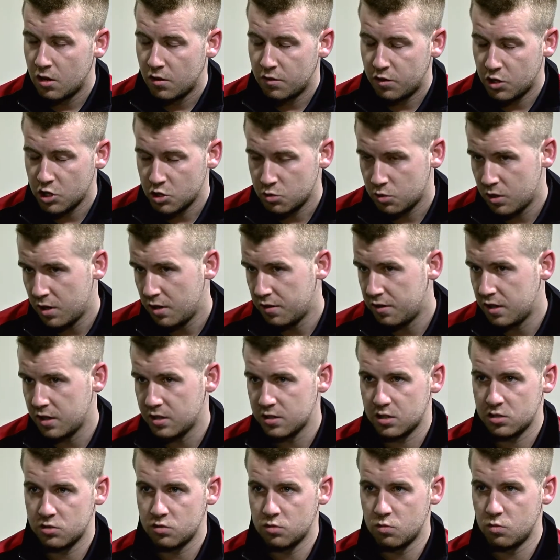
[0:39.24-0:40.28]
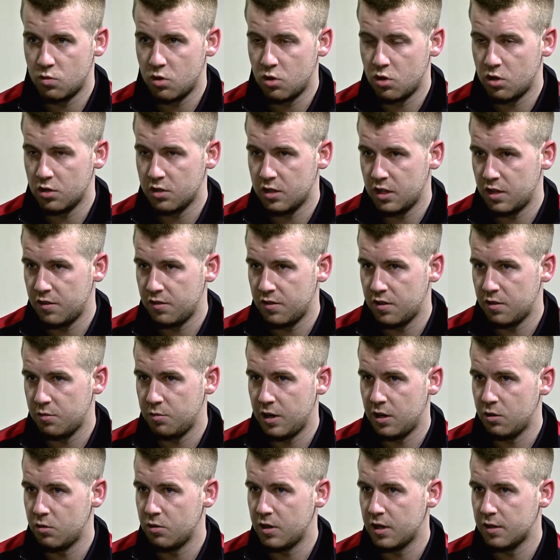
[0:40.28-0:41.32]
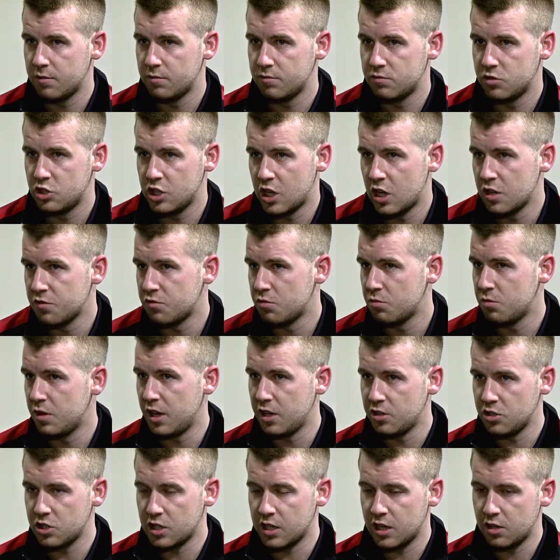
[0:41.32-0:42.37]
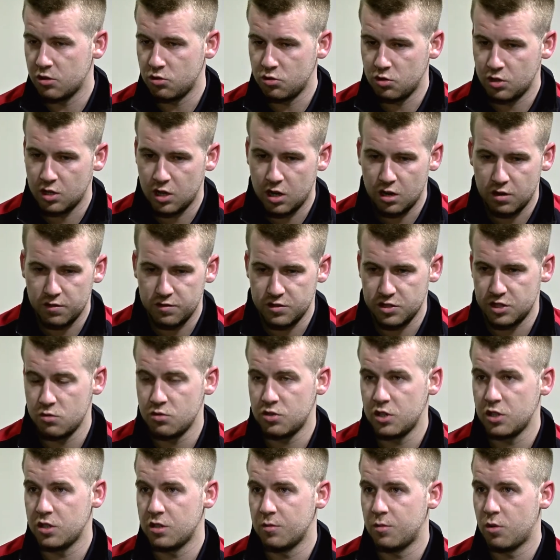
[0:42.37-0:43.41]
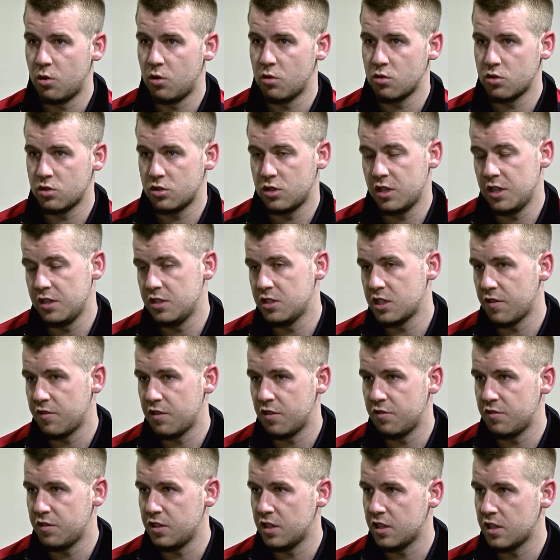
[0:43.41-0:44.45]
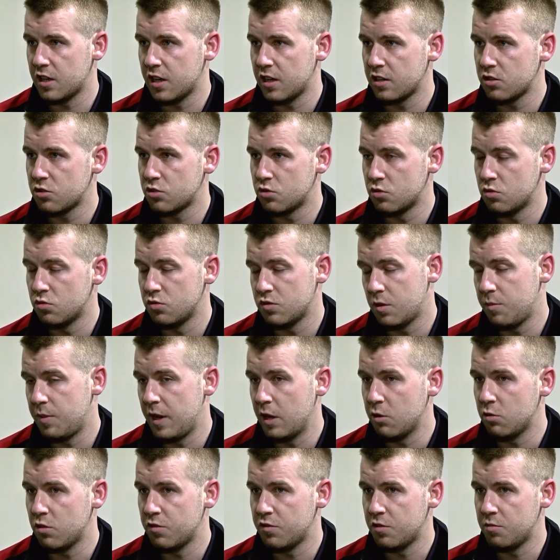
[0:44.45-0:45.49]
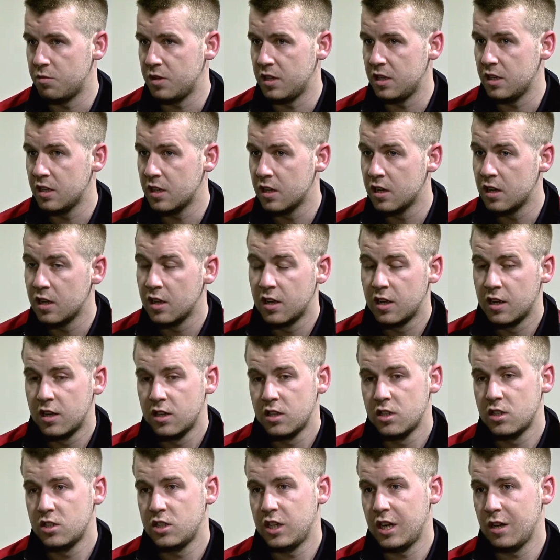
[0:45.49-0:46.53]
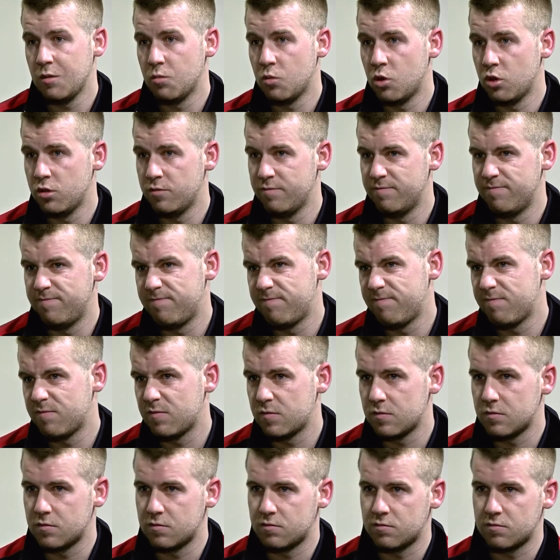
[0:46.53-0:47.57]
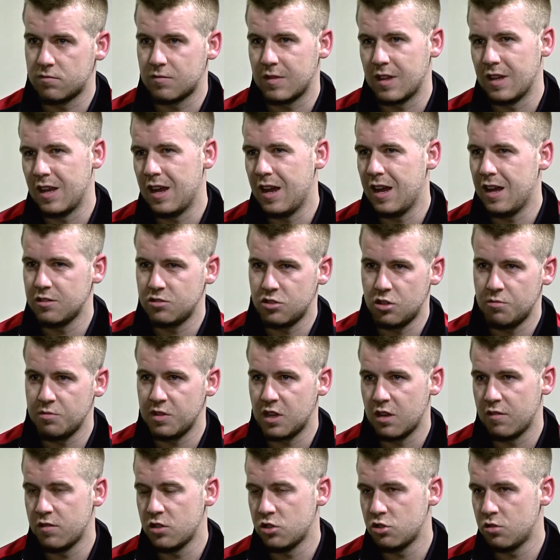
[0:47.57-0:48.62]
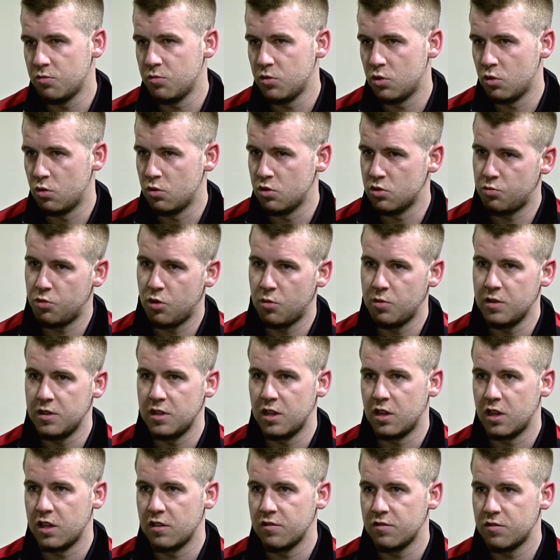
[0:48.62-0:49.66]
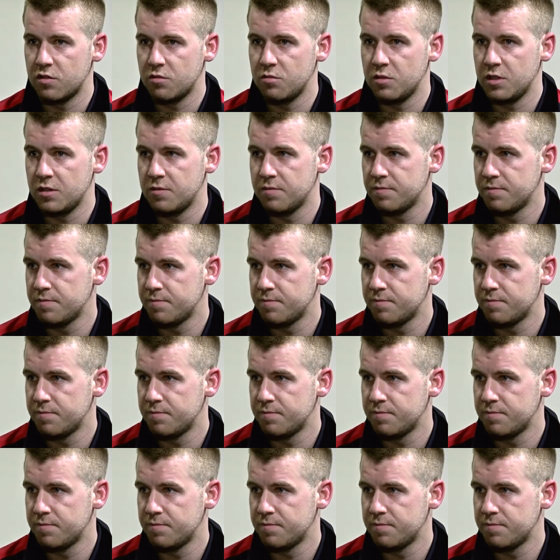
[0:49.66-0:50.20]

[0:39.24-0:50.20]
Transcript: First one, I think it's a Stonewaller, definite penalty. Challenge from behind, you can't do that. If it's outside the box, then he's given a free kick, so it's a penalty for me. Second one, some give it, some don't. It's probably in the line for me.